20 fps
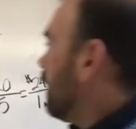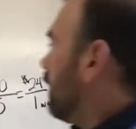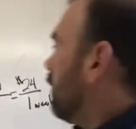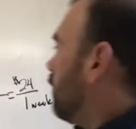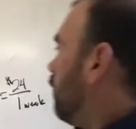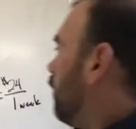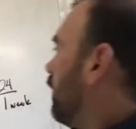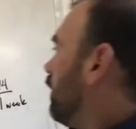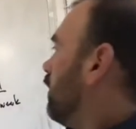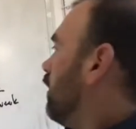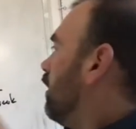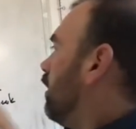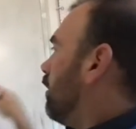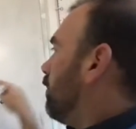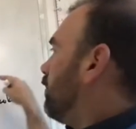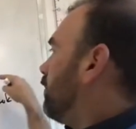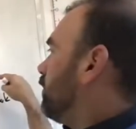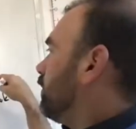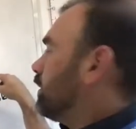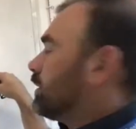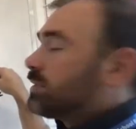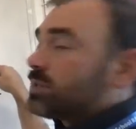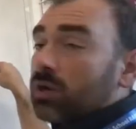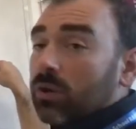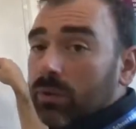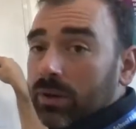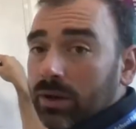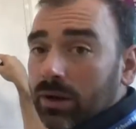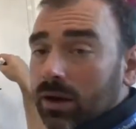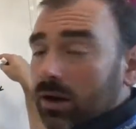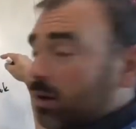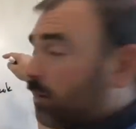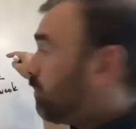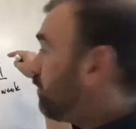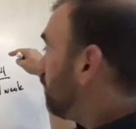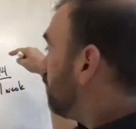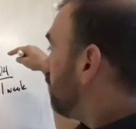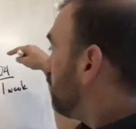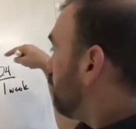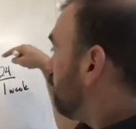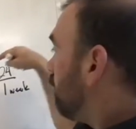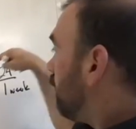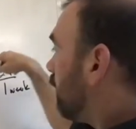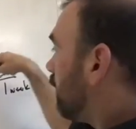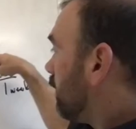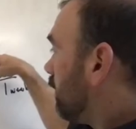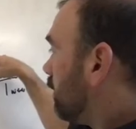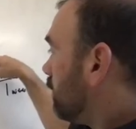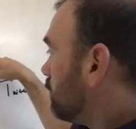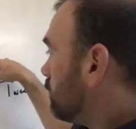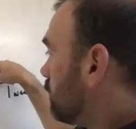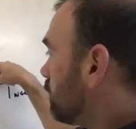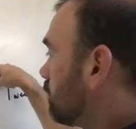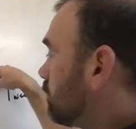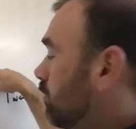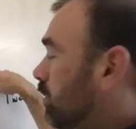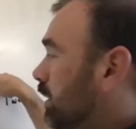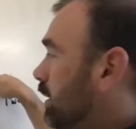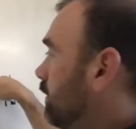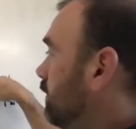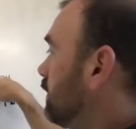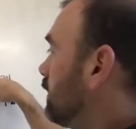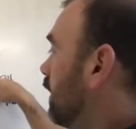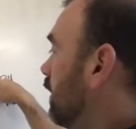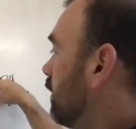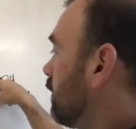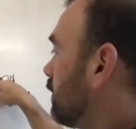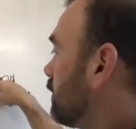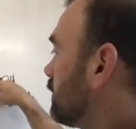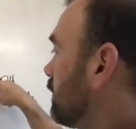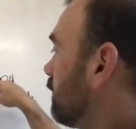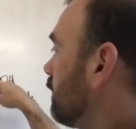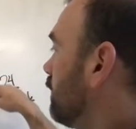it went up. It's going up by $120 every